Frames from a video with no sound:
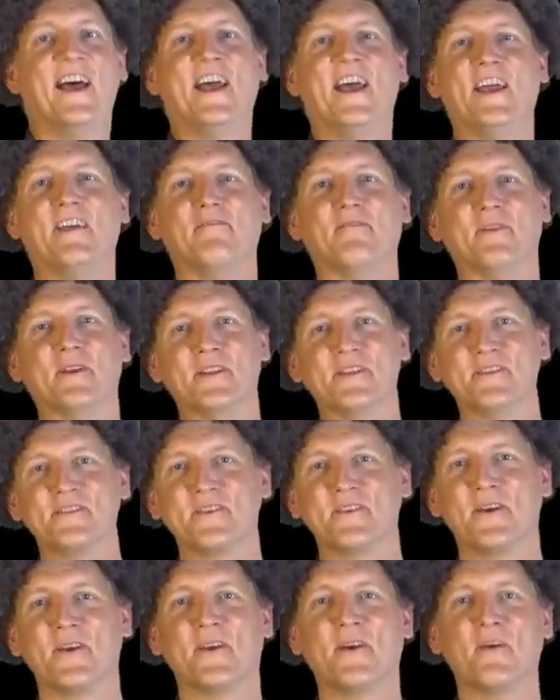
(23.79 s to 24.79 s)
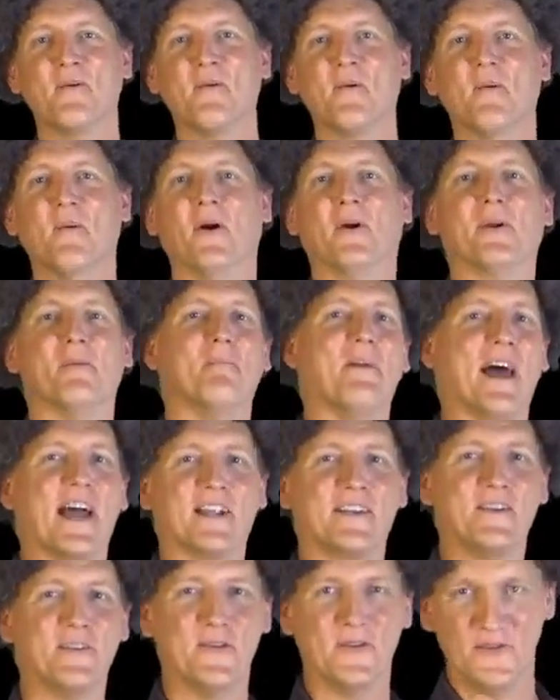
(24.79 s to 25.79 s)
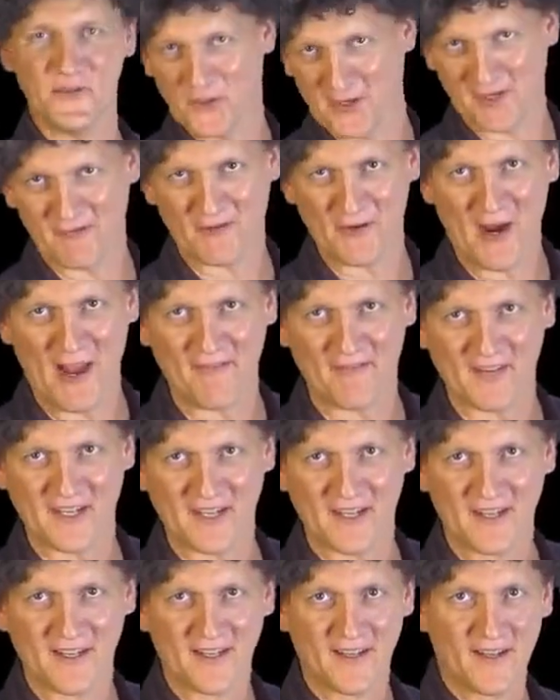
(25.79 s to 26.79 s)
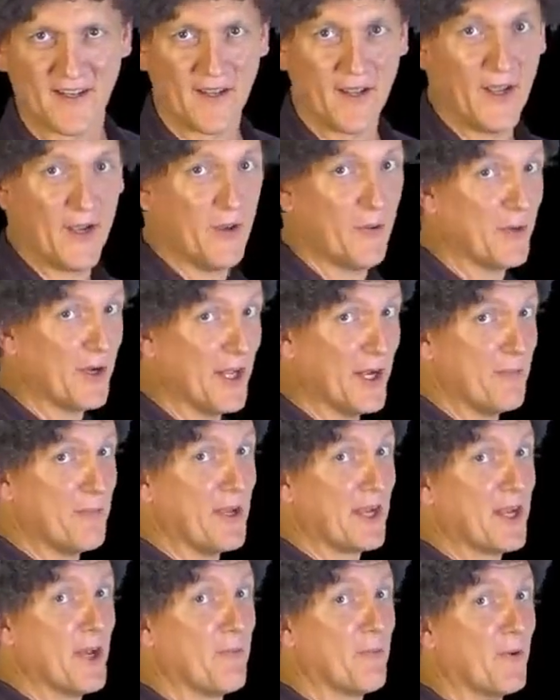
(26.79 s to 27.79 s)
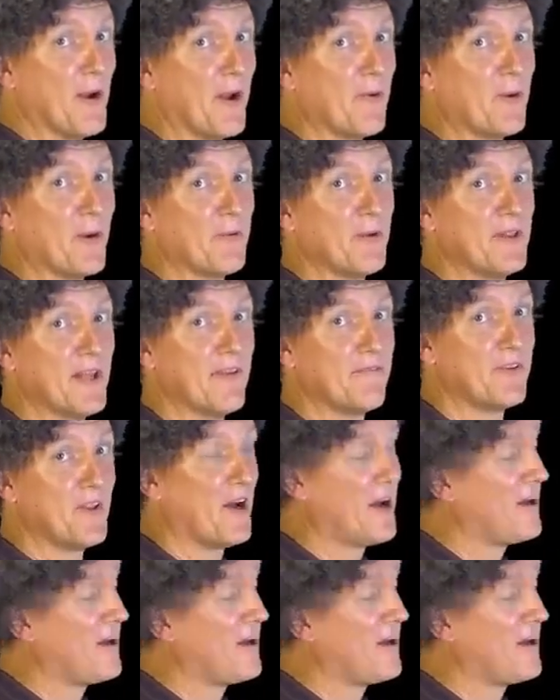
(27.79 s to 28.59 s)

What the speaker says: Hey friends, welcome back to the joy of graphing. We're going to pick up right where we left